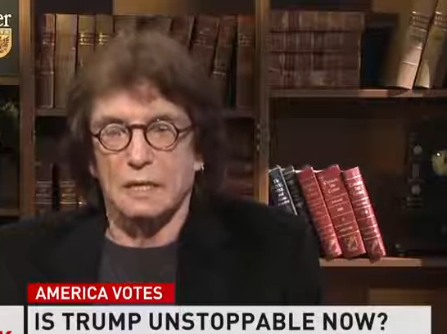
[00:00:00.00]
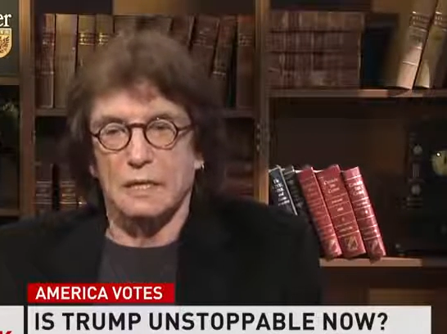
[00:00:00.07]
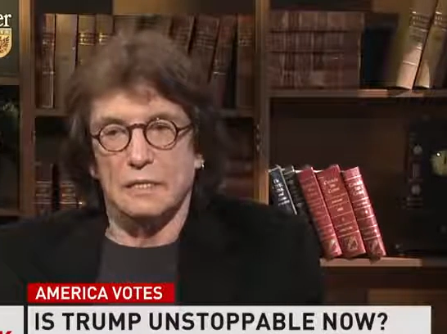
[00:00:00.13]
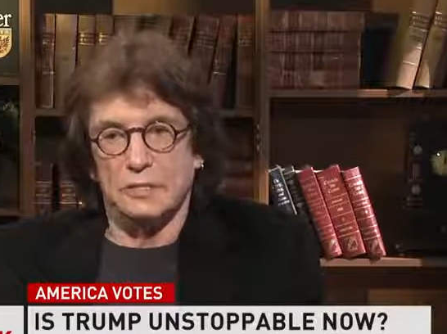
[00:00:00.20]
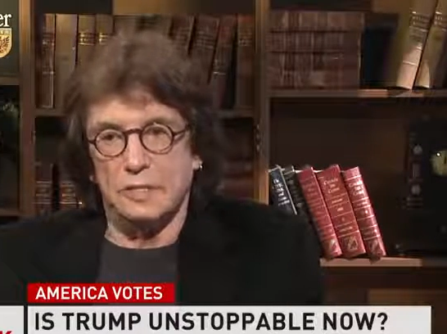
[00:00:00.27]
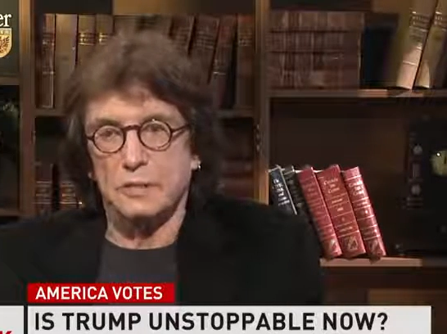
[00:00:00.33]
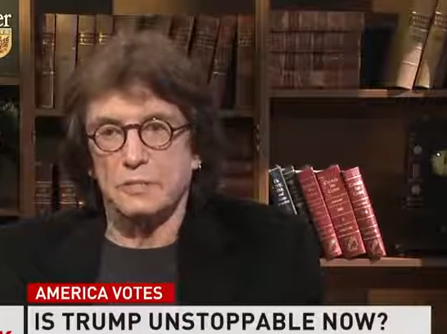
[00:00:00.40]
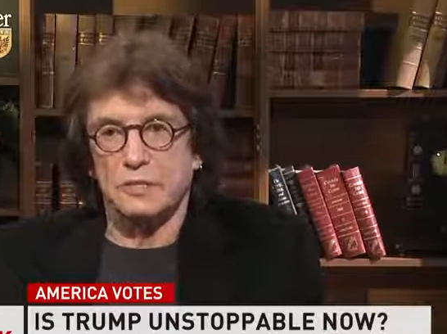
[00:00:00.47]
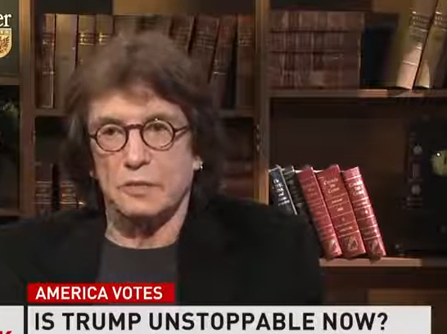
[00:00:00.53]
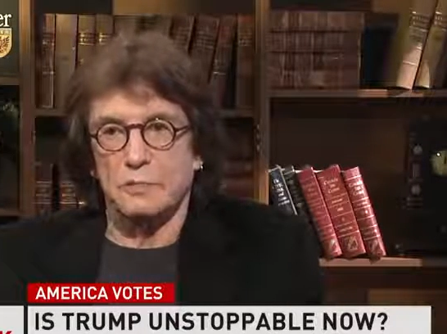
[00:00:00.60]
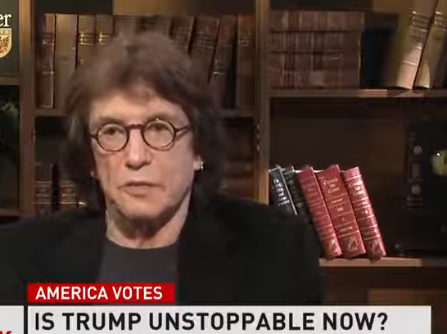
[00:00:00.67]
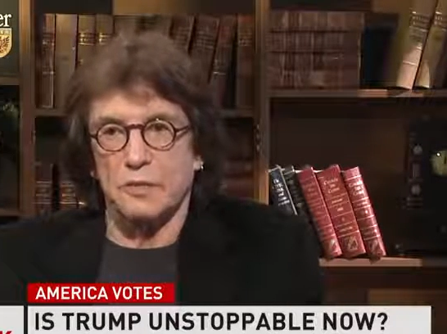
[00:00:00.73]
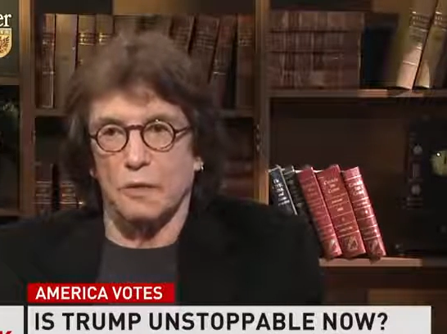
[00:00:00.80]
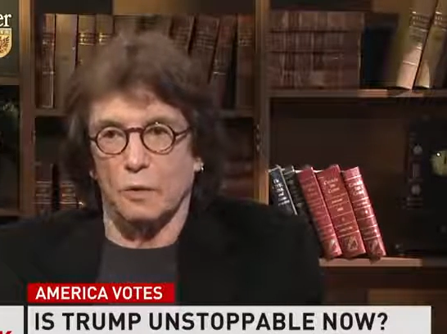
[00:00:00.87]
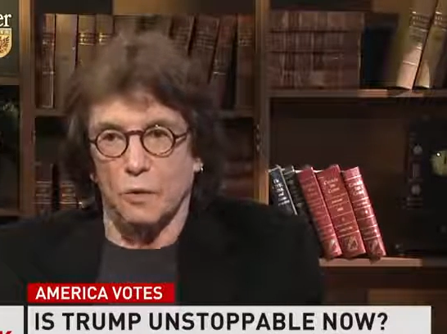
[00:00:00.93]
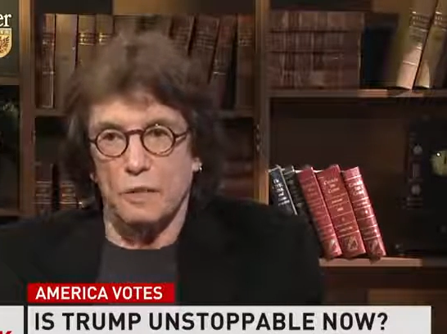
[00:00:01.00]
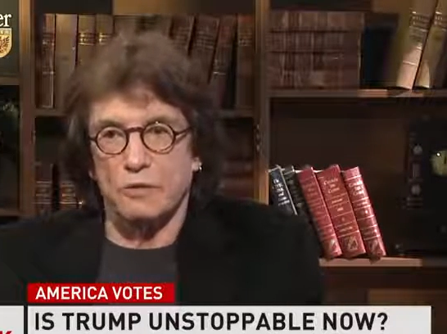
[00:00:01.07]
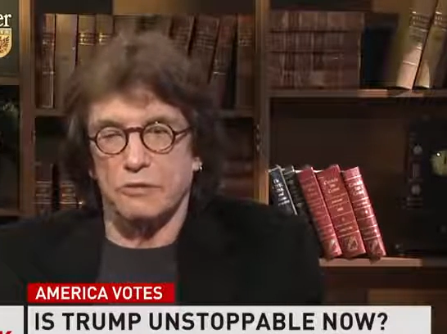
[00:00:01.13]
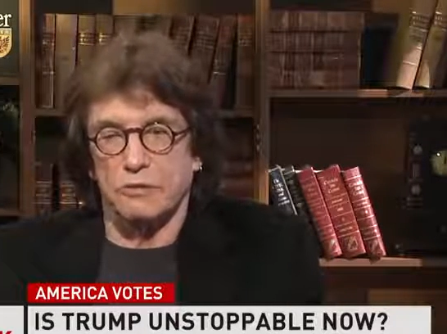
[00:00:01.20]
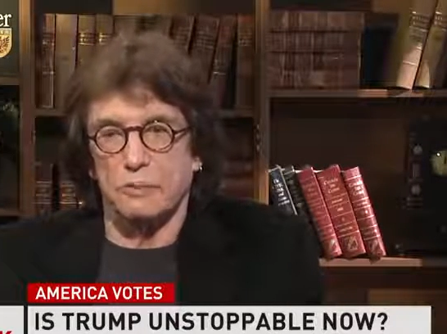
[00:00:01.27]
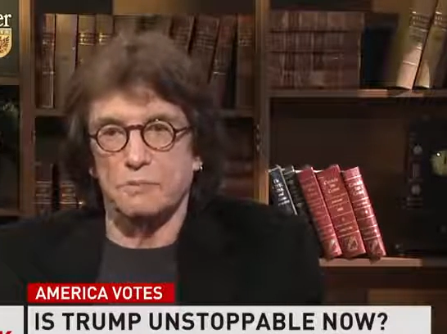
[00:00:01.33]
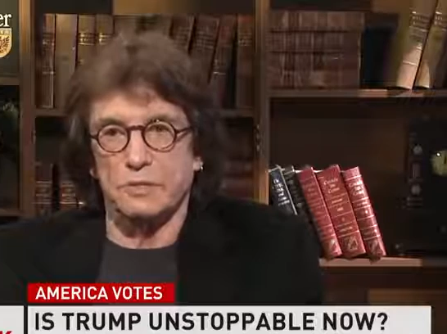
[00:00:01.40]
It seems to me that what
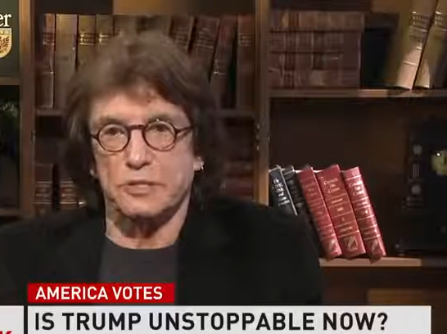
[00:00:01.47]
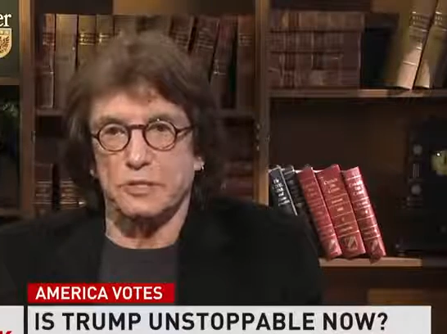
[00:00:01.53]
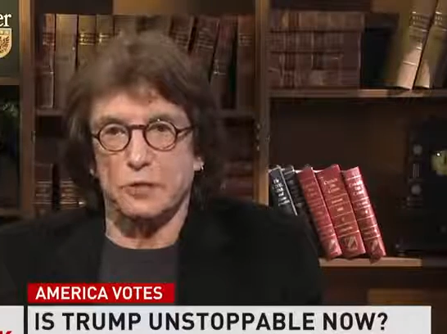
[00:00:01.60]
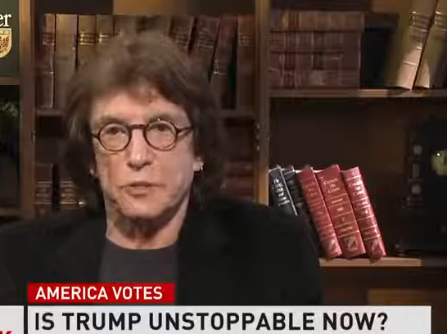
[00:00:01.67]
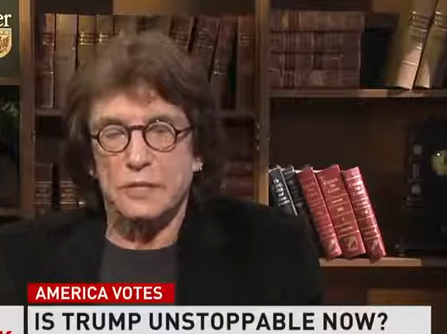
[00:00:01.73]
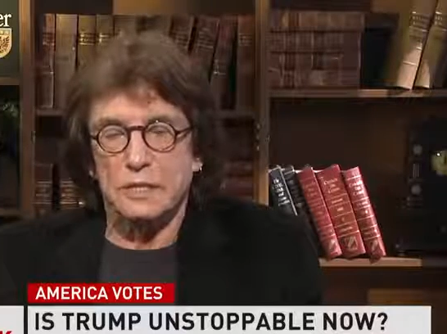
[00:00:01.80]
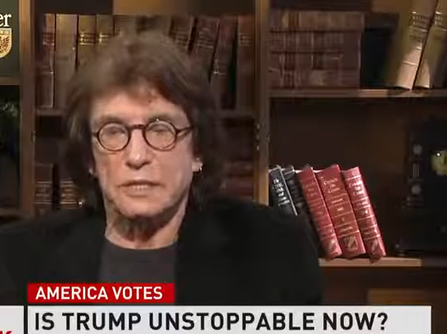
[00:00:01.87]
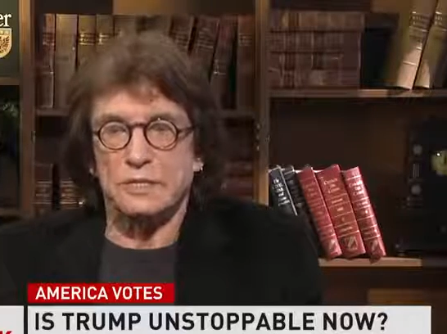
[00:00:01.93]
Trump is doing